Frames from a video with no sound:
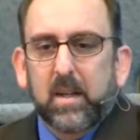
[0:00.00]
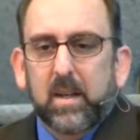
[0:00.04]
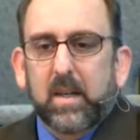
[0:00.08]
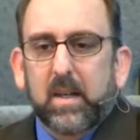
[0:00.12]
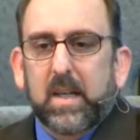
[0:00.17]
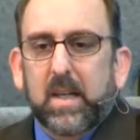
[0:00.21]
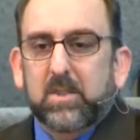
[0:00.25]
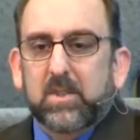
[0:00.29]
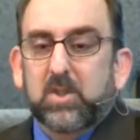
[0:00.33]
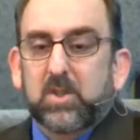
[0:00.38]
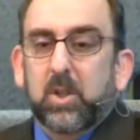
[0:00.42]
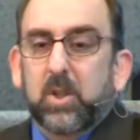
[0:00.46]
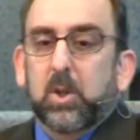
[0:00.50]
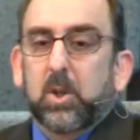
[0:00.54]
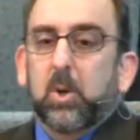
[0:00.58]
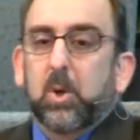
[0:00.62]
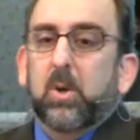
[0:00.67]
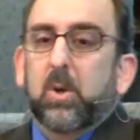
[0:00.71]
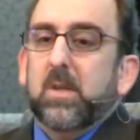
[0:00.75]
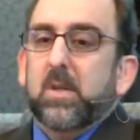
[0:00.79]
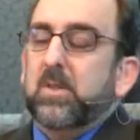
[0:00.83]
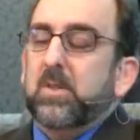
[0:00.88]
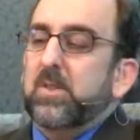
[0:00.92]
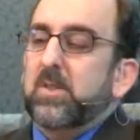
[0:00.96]
It's the
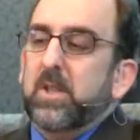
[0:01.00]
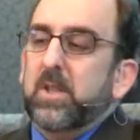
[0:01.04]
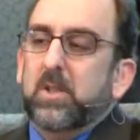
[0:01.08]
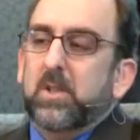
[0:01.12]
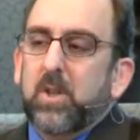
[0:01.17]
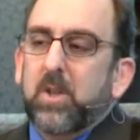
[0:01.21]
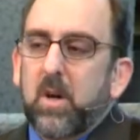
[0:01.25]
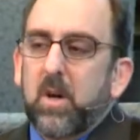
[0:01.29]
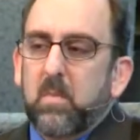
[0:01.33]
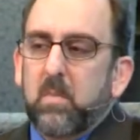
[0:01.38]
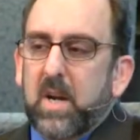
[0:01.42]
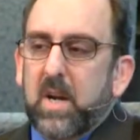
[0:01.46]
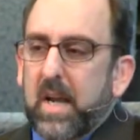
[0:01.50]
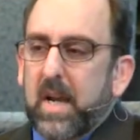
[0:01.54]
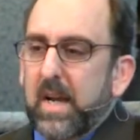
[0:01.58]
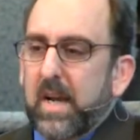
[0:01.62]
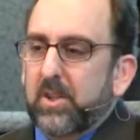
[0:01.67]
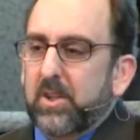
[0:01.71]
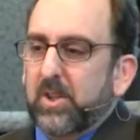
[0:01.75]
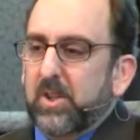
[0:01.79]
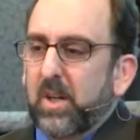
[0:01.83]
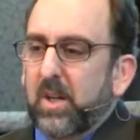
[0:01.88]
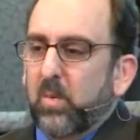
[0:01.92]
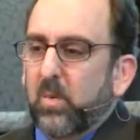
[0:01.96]
Lord's
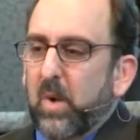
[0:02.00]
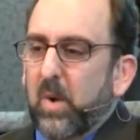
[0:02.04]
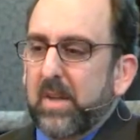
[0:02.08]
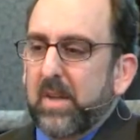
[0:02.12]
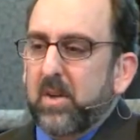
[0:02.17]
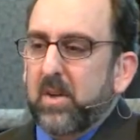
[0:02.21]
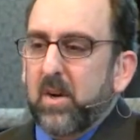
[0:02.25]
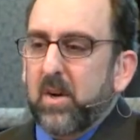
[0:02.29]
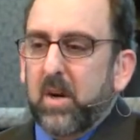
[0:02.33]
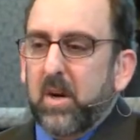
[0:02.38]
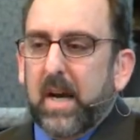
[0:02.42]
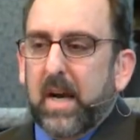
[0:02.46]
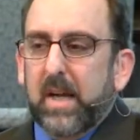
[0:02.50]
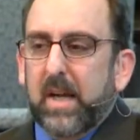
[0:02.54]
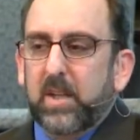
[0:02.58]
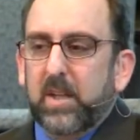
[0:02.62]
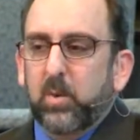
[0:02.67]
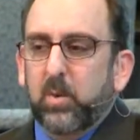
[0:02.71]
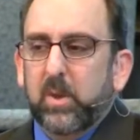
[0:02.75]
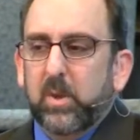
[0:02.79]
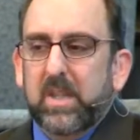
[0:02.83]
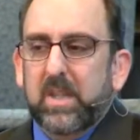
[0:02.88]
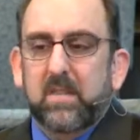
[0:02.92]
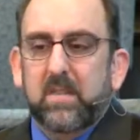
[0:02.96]
determination whether or not you
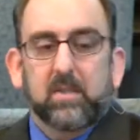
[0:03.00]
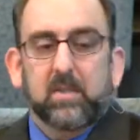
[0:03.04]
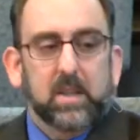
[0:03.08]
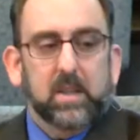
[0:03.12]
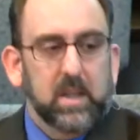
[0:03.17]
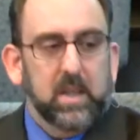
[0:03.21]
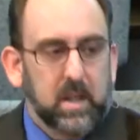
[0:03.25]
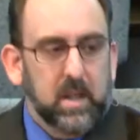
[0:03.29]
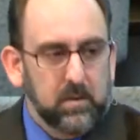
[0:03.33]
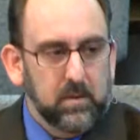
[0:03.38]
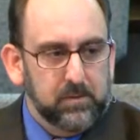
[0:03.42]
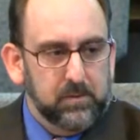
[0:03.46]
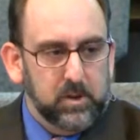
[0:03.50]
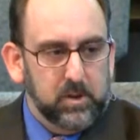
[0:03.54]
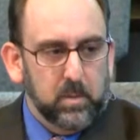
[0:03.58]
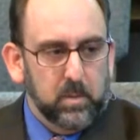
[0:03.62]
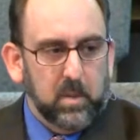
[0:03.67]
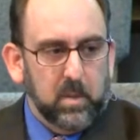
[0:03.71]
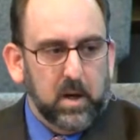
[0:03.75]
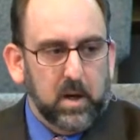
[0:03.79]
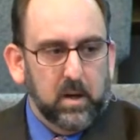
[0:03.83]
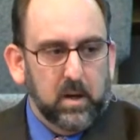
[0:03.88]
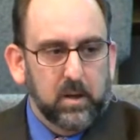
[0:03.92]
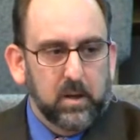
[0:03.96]
will even live
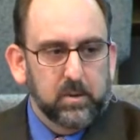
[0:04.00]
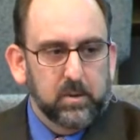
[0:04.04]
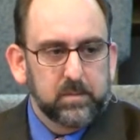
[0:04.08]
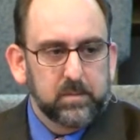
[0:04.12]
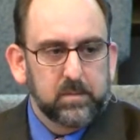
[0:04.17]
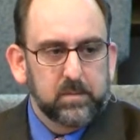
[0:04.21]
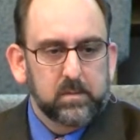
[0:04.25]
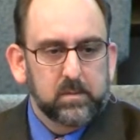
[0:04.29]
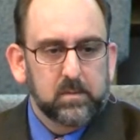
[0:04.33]
tomorrow